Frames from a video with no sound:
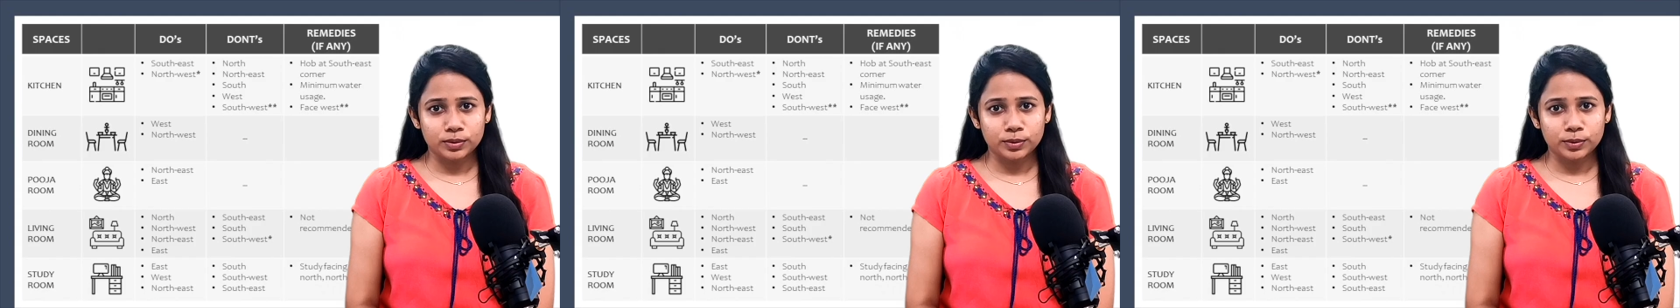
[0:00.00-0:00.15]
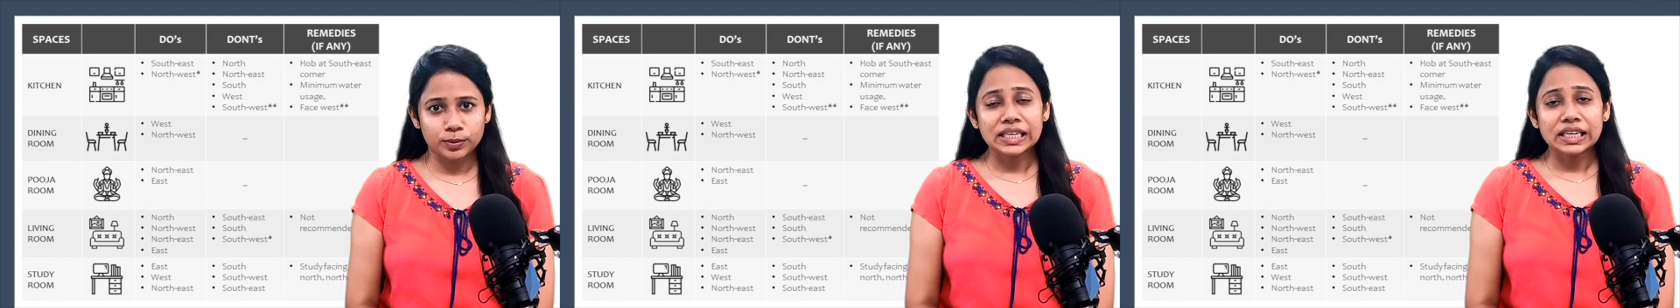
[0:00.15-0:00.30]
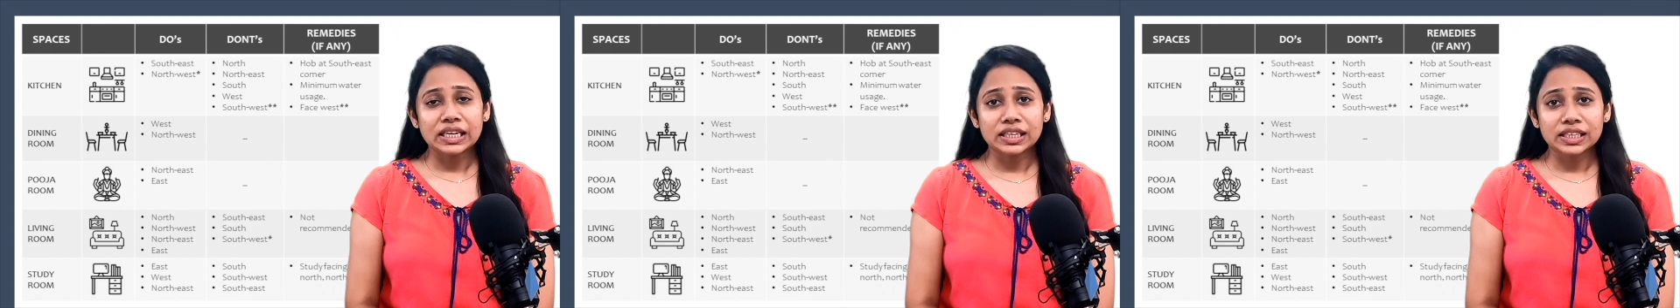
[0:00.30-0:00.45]

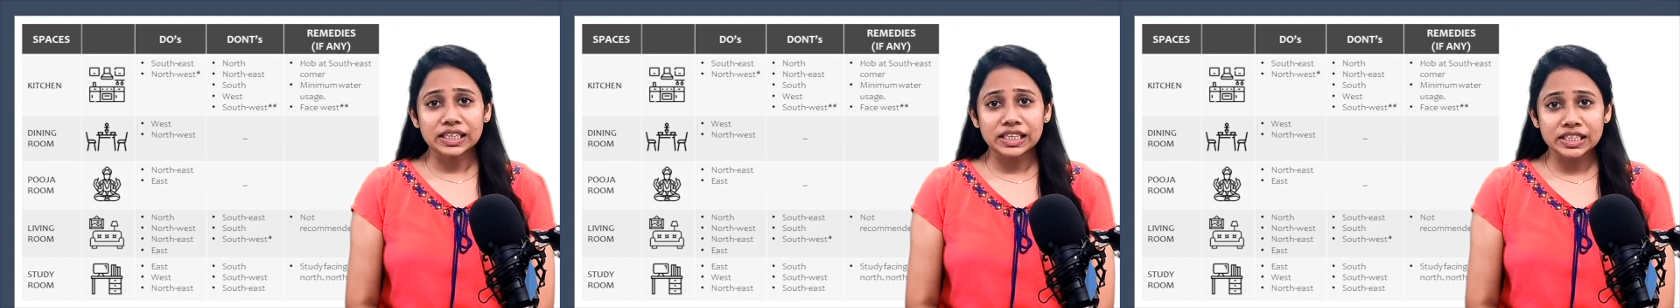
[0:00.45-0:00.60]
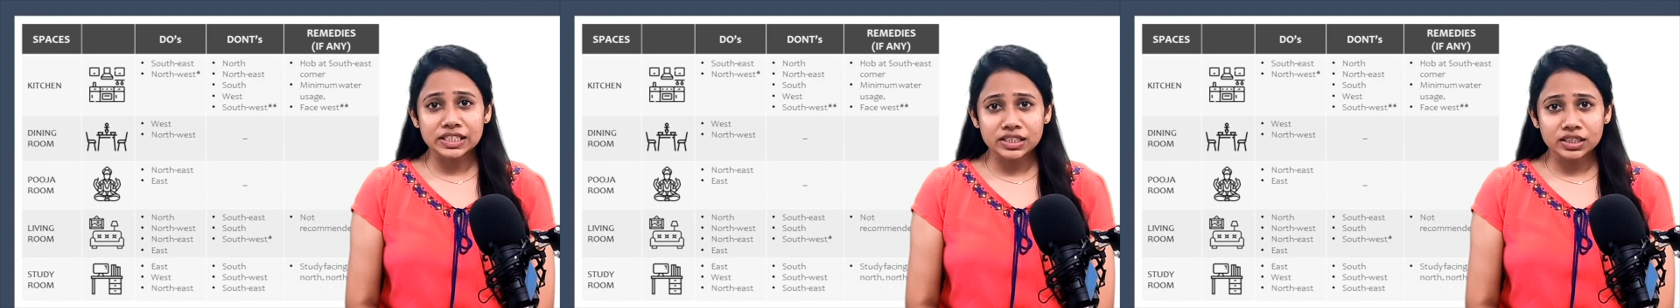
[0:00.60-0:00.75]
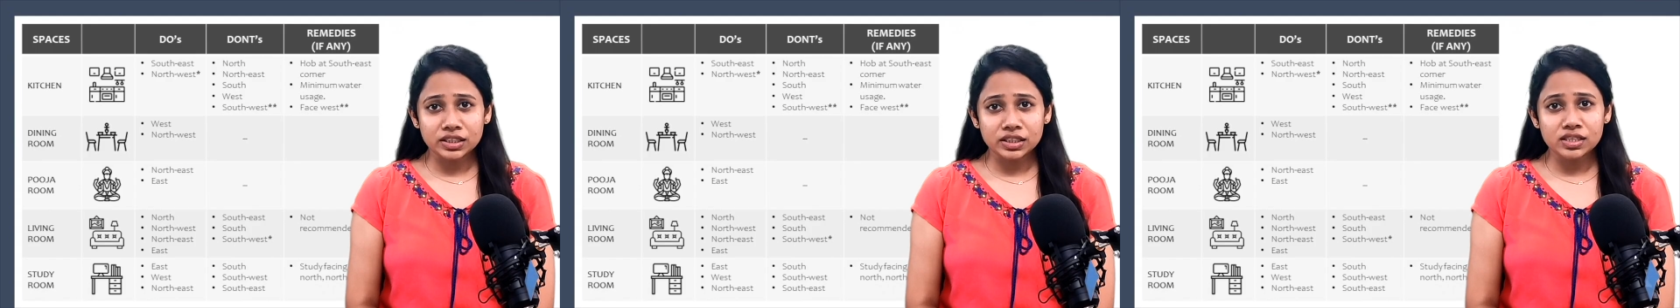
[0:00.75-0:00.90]
A
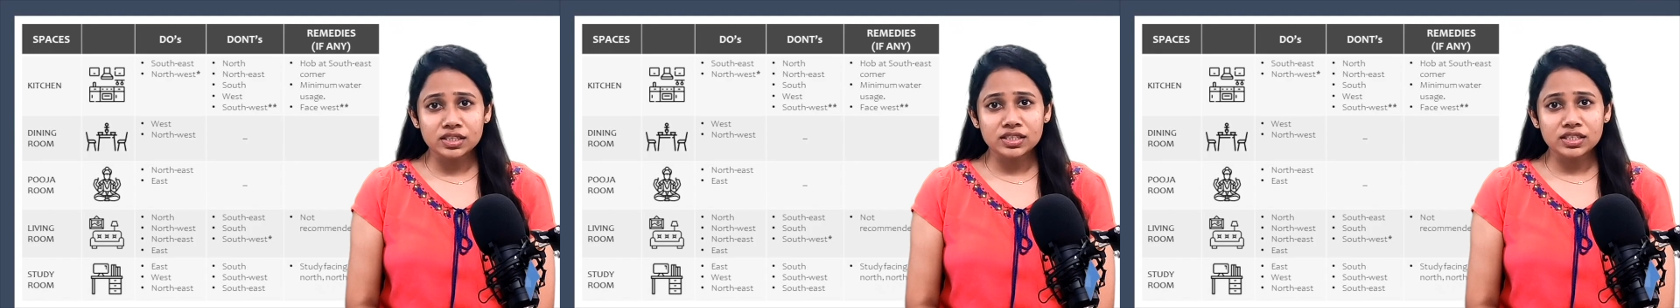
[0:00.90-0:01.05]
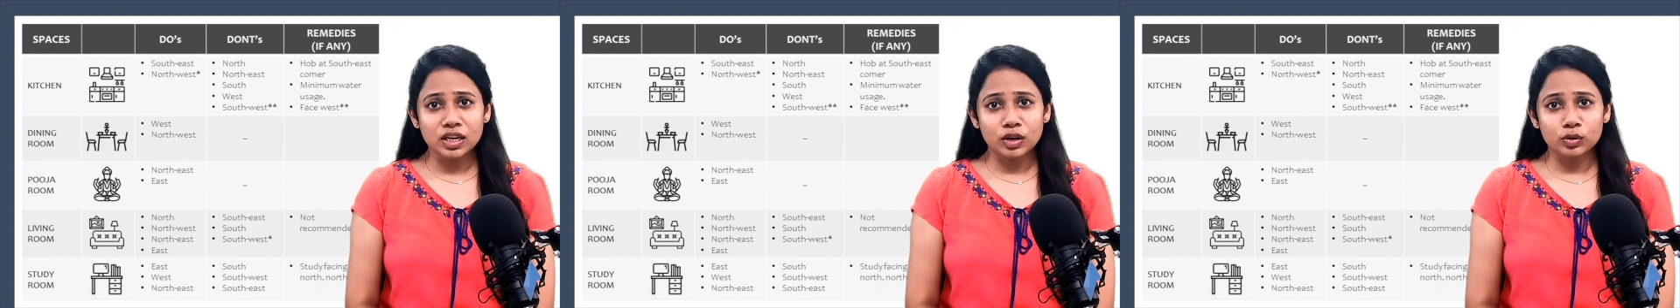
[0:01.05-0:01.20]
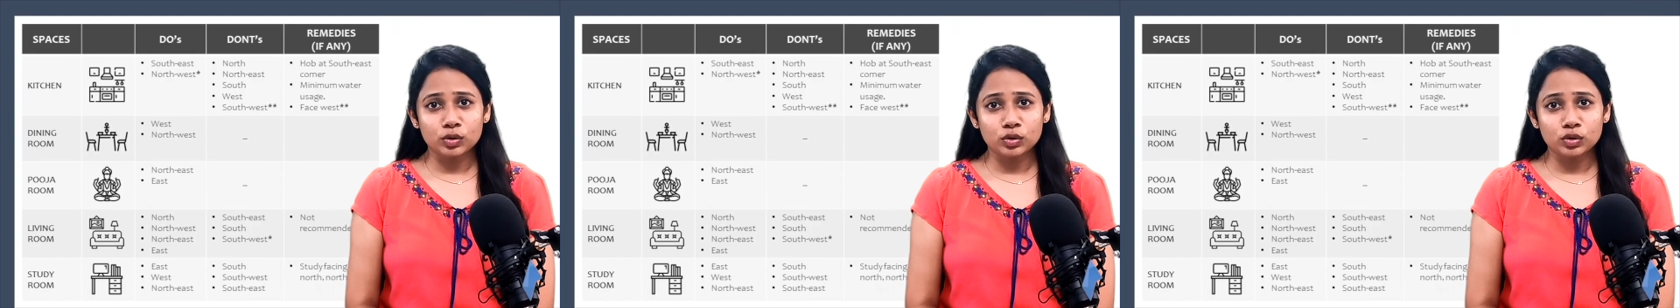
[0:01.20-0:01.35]
kitchen in
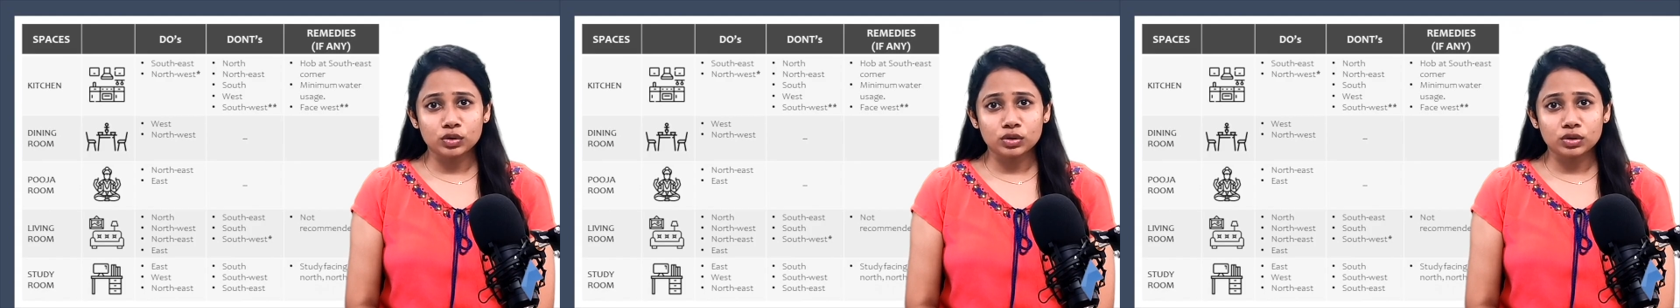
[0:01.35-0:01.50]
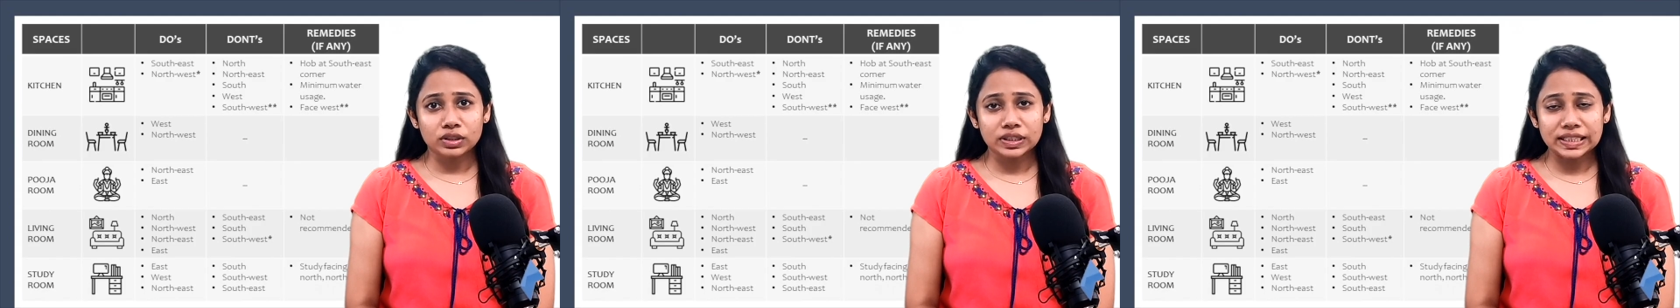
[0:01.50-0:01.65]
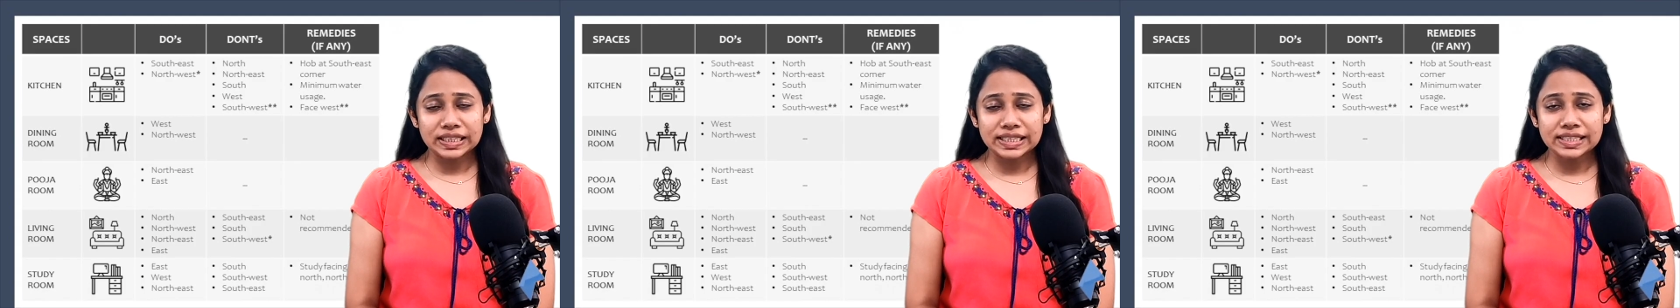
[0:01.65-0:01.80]

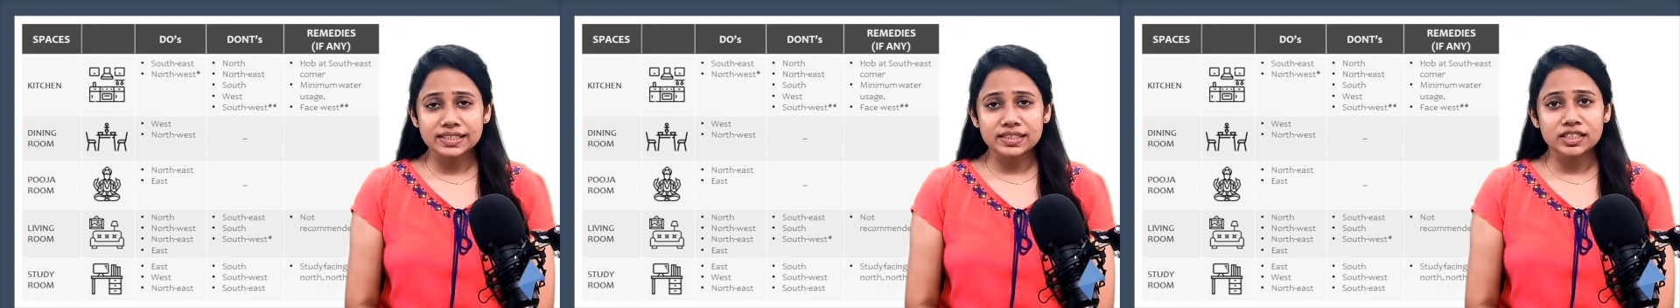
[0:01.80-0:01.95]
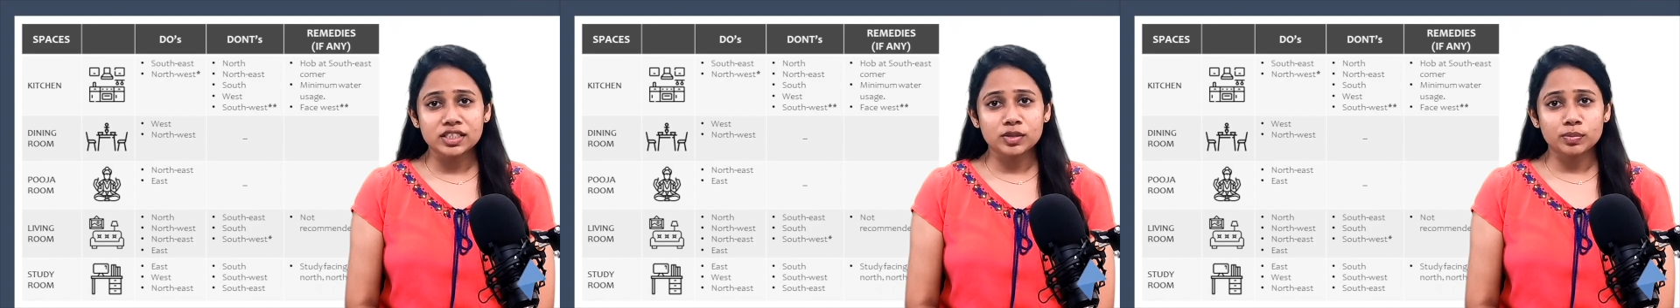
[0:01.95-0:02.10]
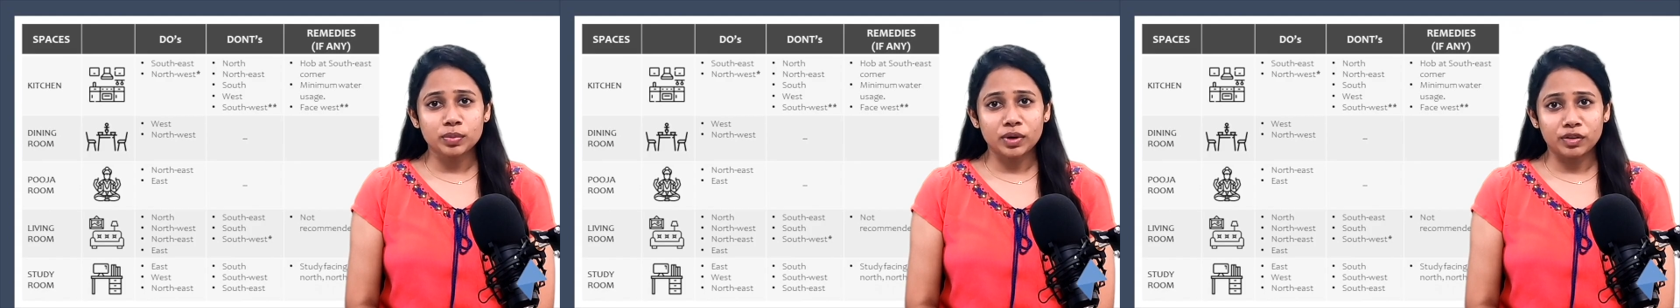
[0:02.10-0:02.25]
southeast
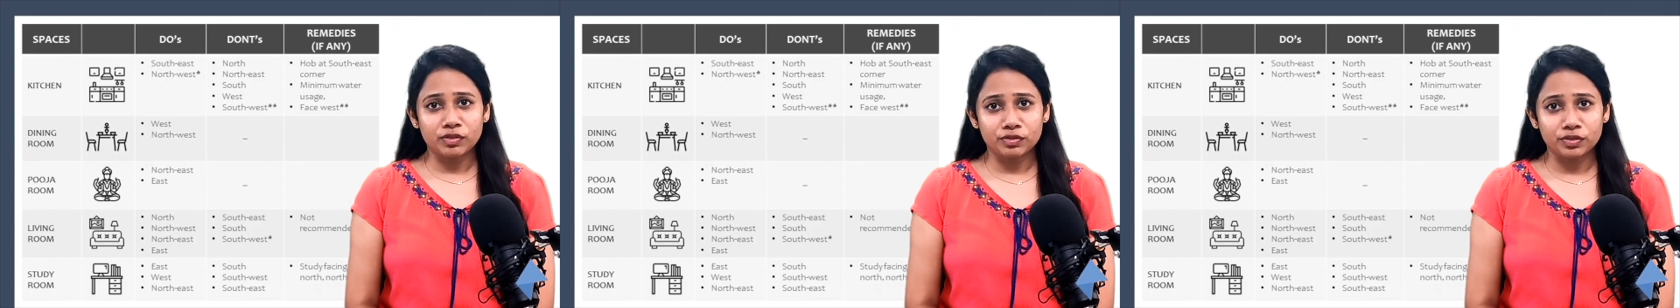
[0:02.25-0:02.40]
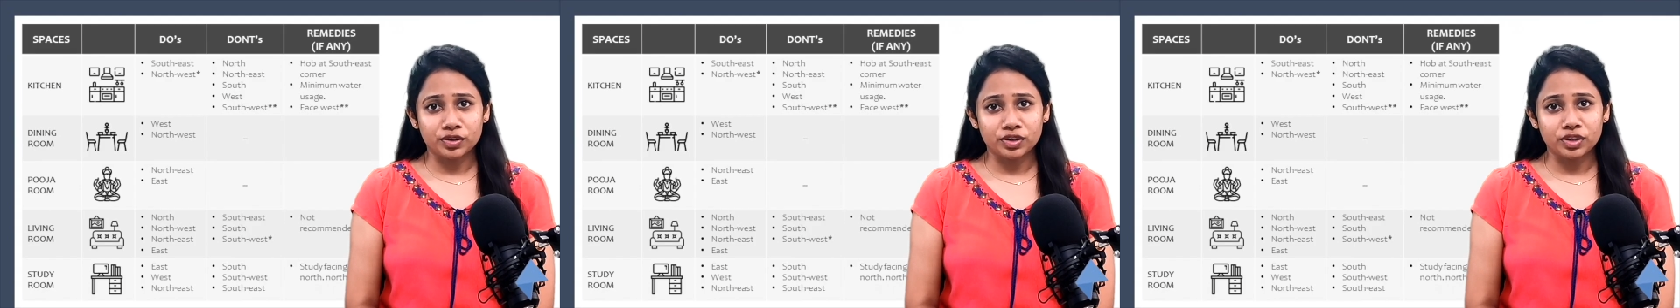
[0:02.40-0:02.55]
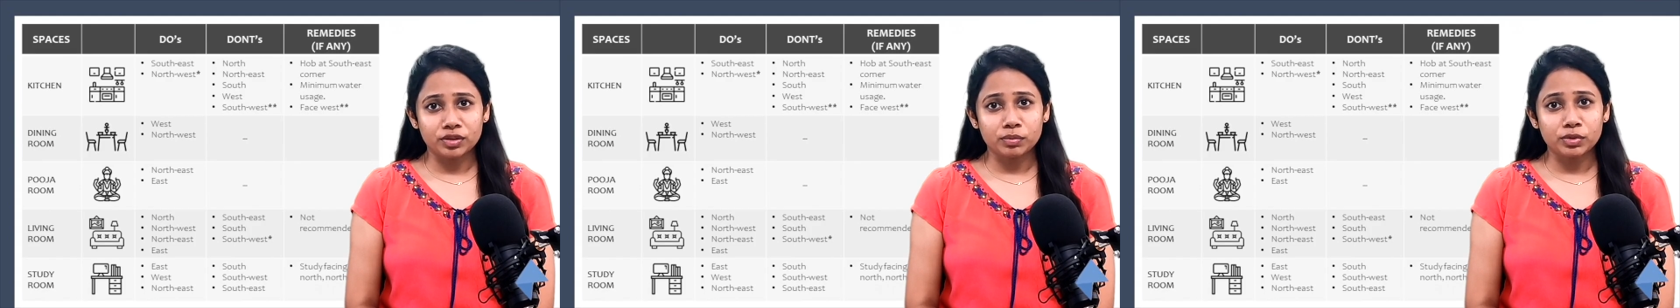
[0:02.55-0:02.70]
is
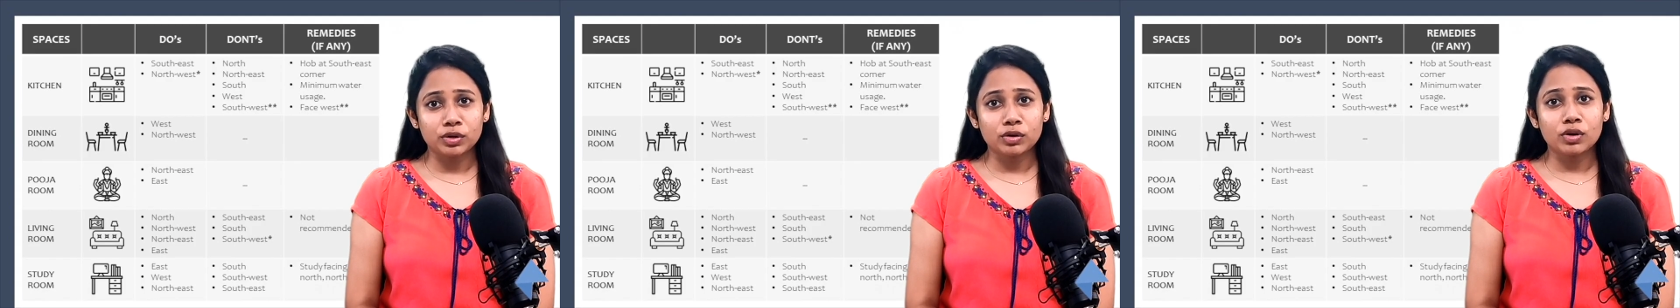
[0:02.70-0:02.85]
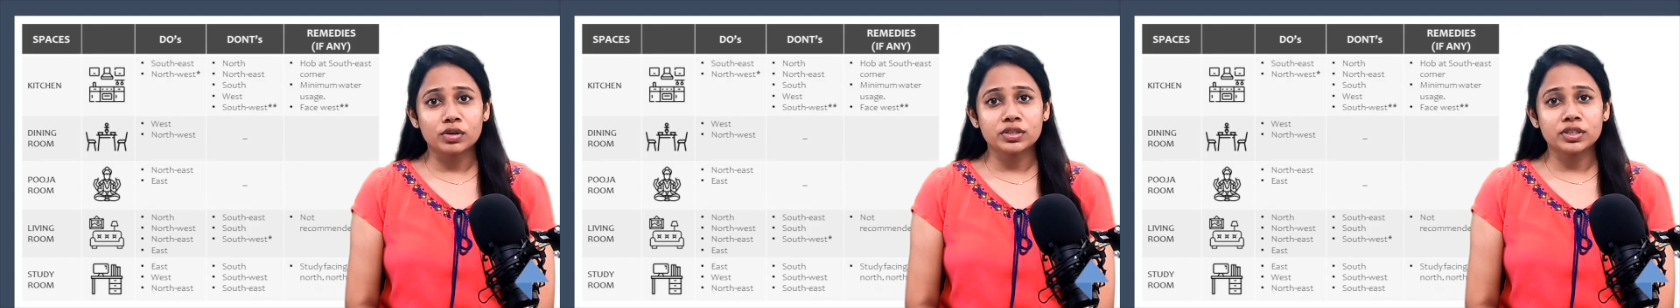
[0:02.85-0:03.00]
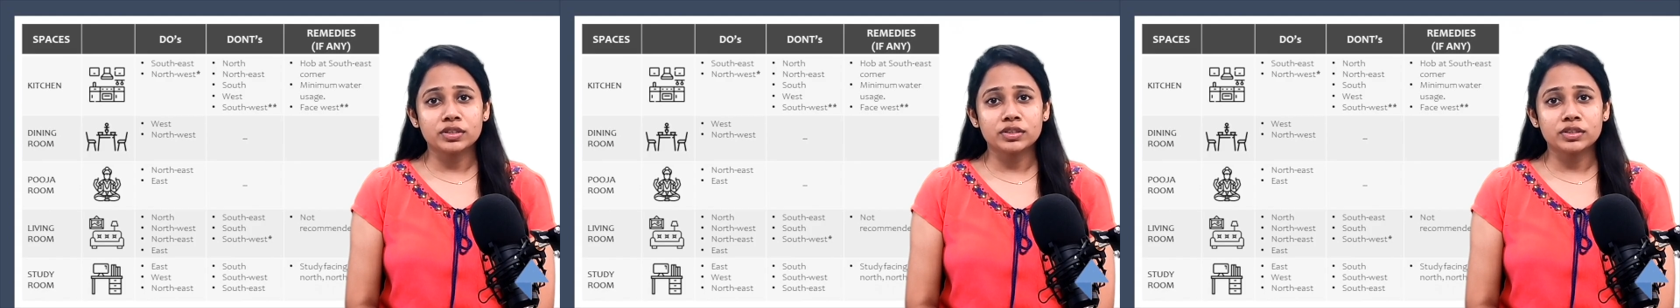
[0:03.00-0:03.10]
preferred because it